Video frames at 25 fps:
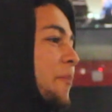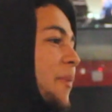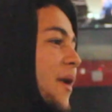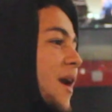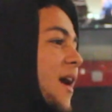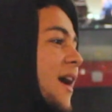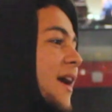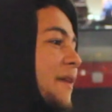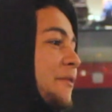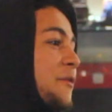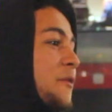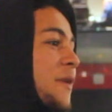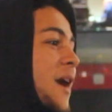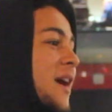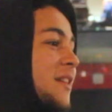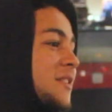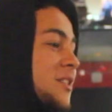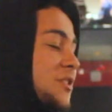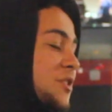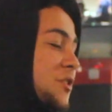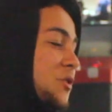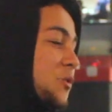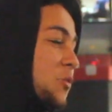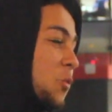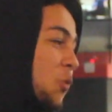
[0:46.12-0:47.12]
But if you had
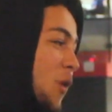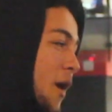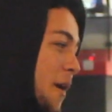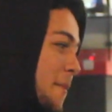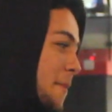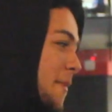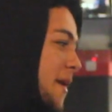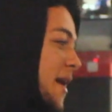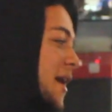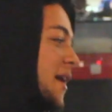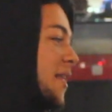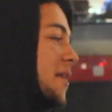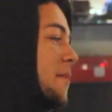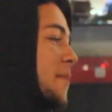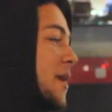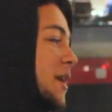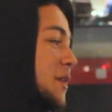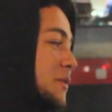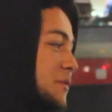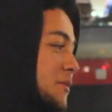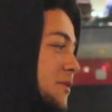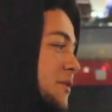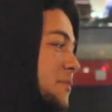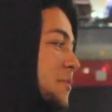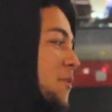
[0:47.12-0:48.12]
to choose one man of the
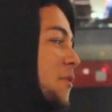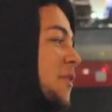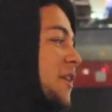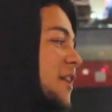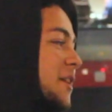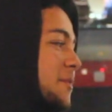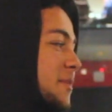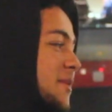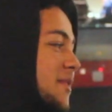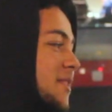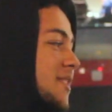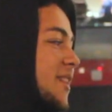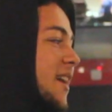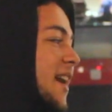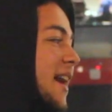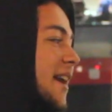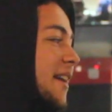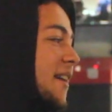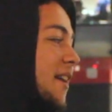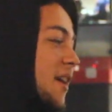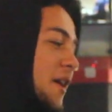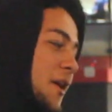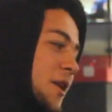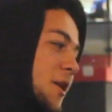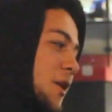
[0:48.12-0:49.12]
match from the Sporting Lisbon
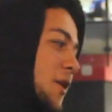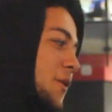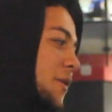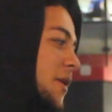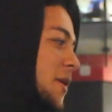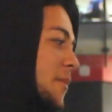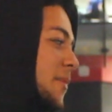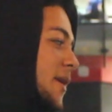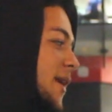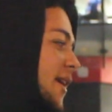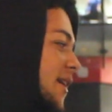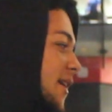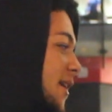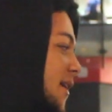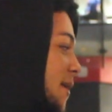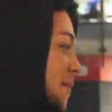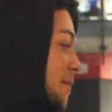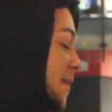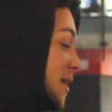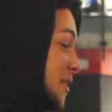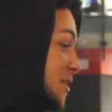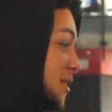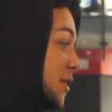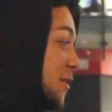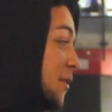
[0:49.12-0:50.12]
side, Mathieu. Who would it be?
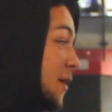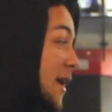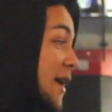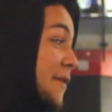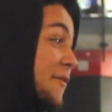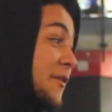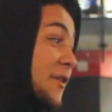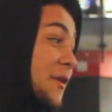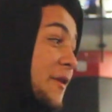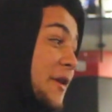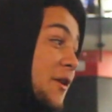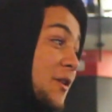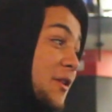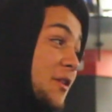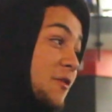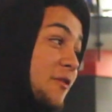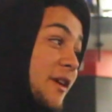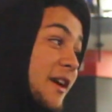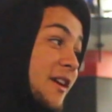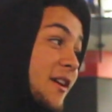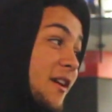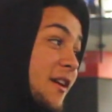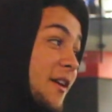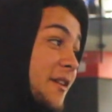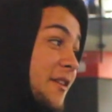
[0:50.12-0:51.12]
Mathieu. Even though he got the
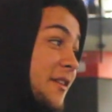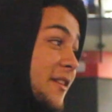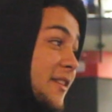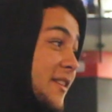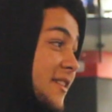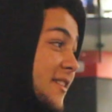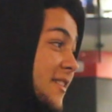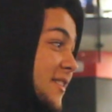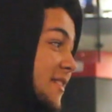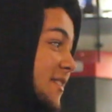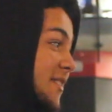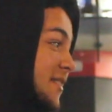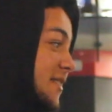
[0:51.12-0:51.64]
red card? Yeah.